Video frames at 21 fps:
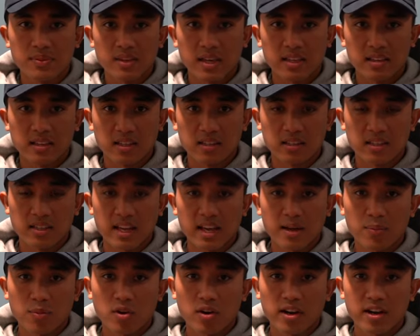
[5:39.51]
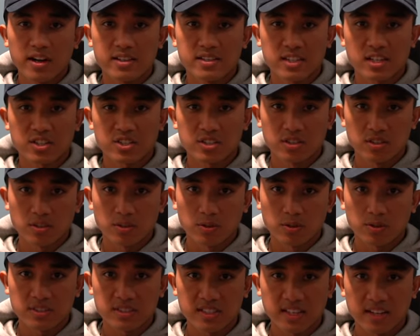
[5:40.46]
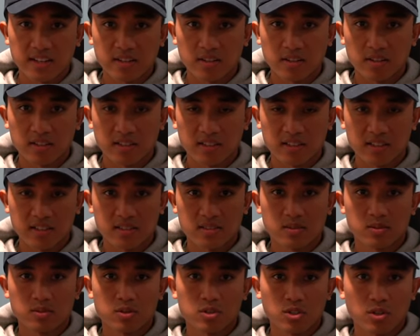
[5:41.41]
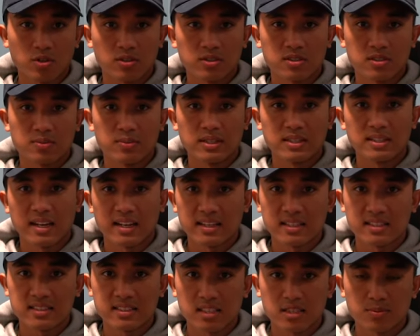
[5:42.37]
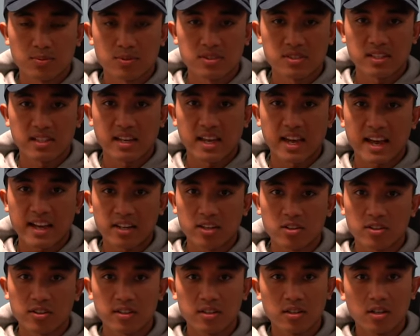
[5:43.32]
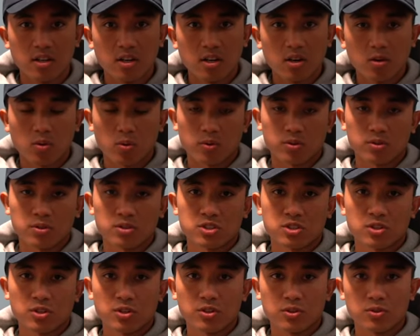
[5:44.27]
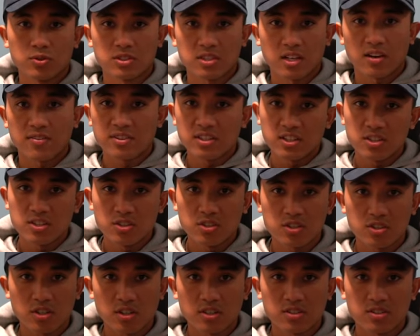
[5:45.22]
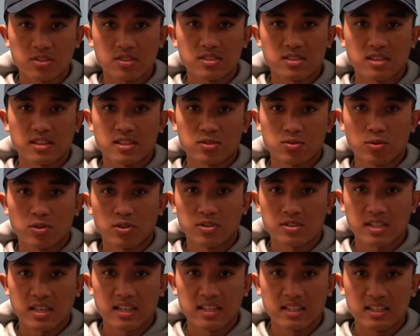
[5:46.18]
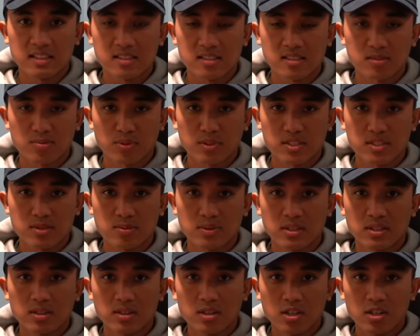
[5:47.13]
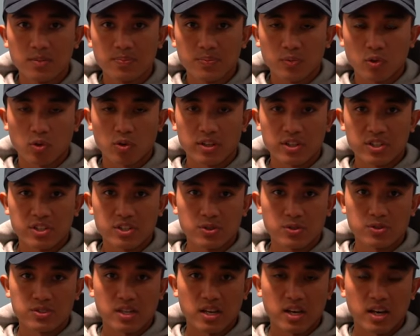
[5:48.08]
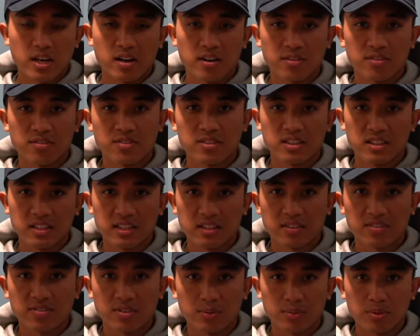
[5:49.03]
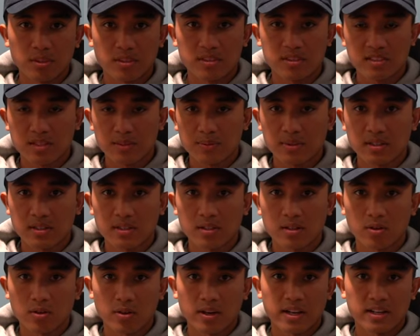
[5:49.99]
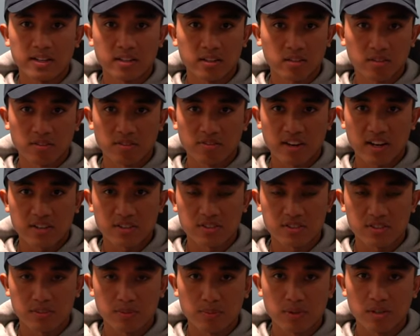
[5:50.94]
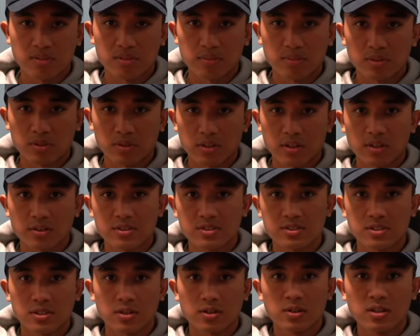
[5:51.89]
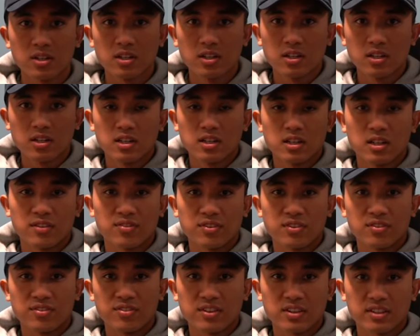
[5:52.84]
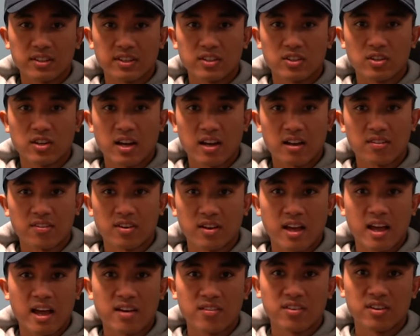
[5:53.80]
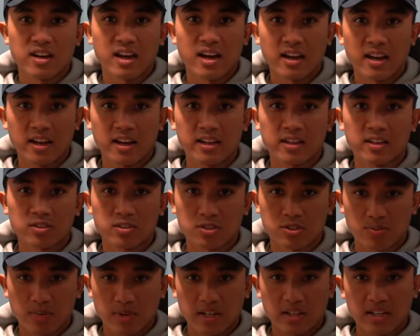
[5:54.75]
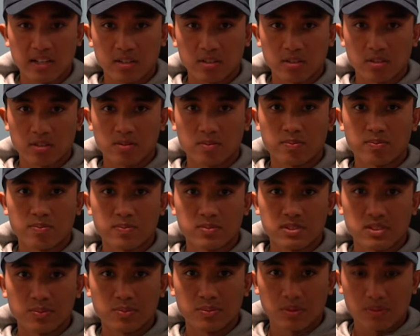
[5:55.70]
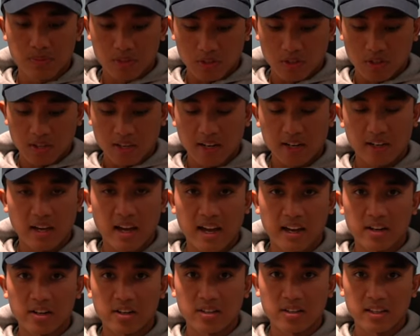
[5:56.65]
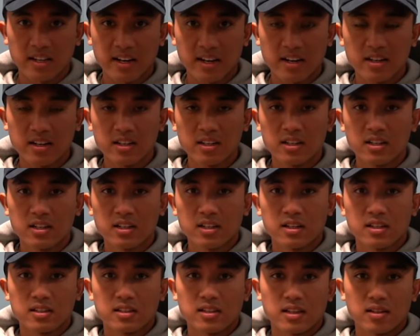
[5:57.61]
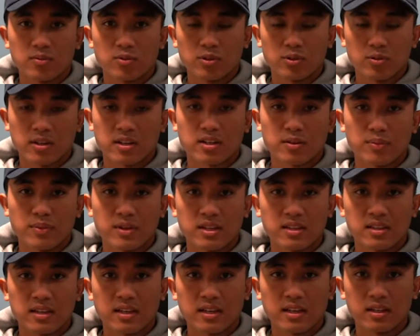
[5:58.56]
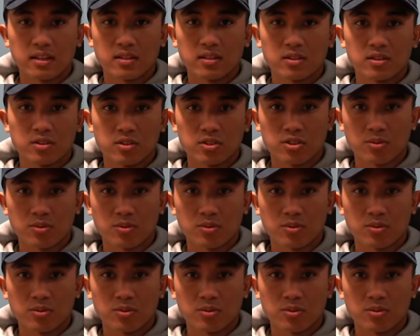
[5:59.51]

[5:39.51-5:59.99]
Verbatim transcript: And then the MRI is actually the gold standard. It is shown to be 96% accurate, where it'll show you soft tissue structures as well as any displacement or issues of the fibula and tibia or any other fractures above and below. So if you feel like you have having a high ankle sprain and your symptoms are kind of higher there, then we recommend that you